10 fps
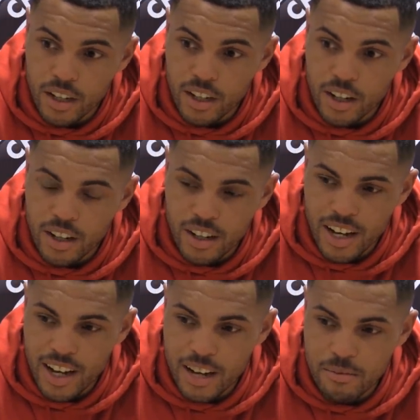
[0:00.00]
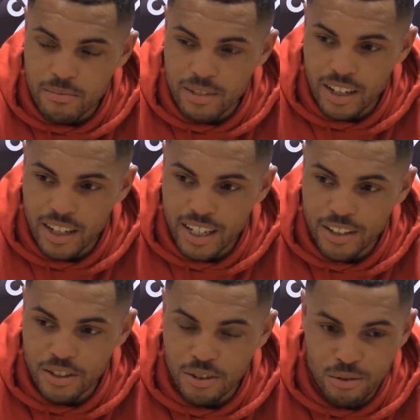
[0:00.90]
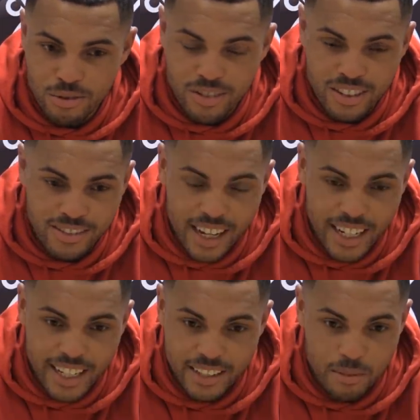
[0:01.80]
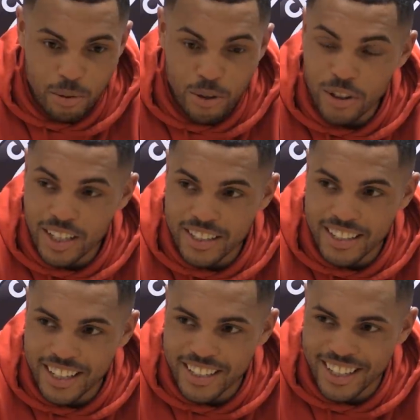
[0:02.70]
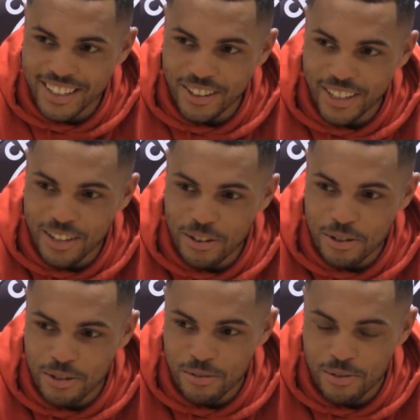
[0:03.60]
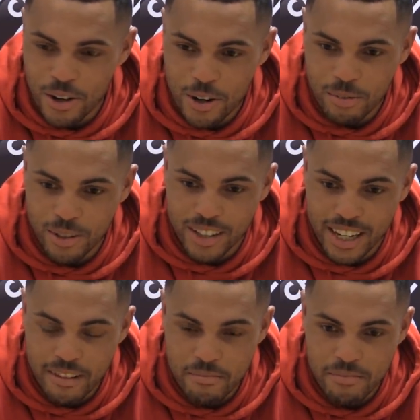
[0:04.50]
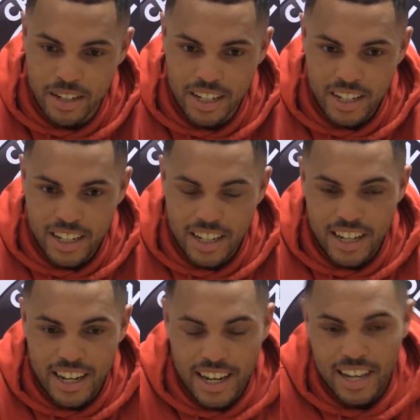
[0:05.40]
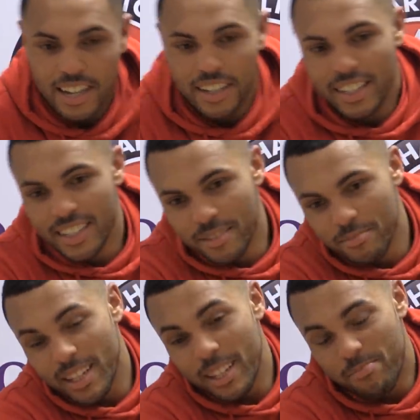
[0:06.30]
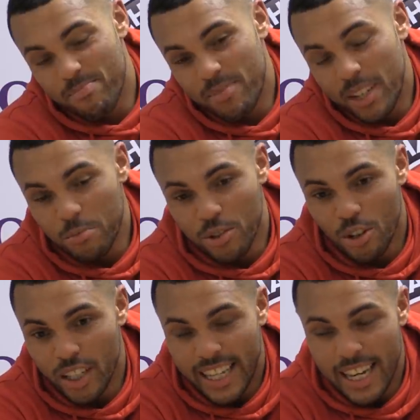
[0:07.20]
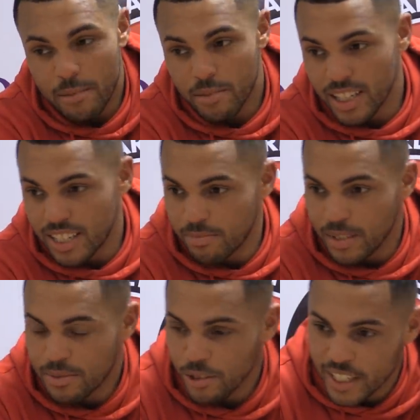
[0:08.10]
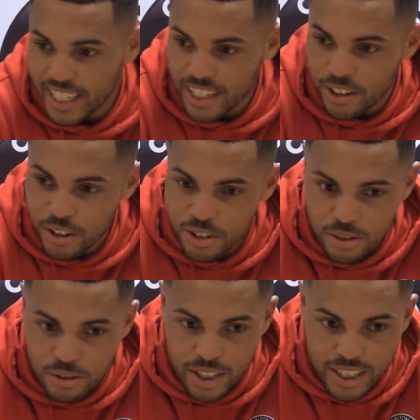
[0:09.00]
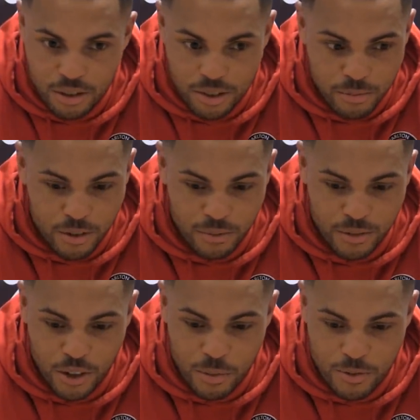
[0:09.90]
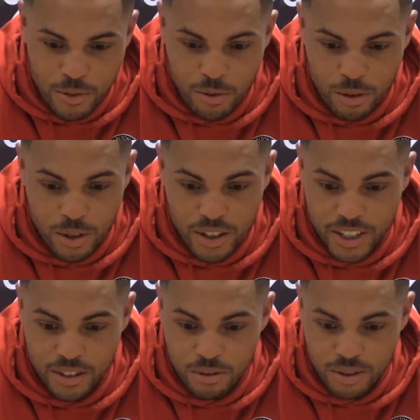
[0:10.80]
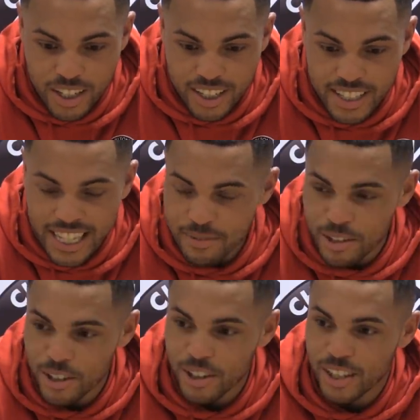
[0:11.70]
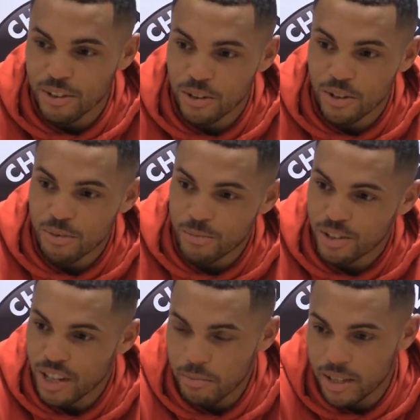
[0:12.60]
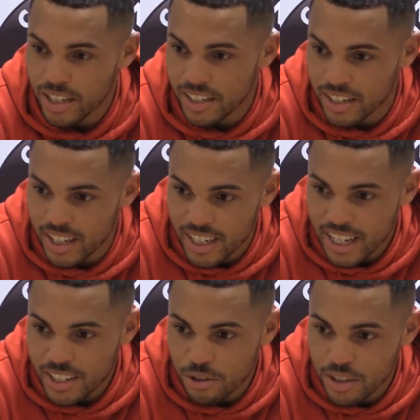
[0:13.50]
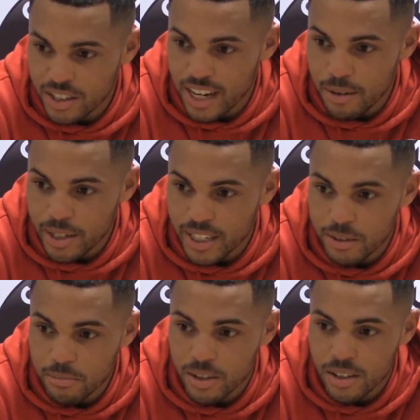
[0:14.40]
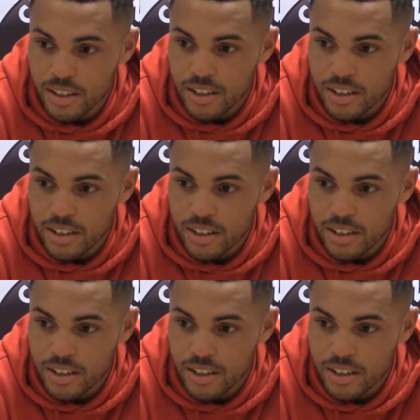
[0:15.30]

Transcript: and all that? He just knows daddy kicks a ball. That's all he knows so far, but he comes to all the games, and he's fully kitted out, so he knows I'm something to do with football. Whether he knows the extent of it or not, I don't know. I'm just happy that he enjoys his time when he comes.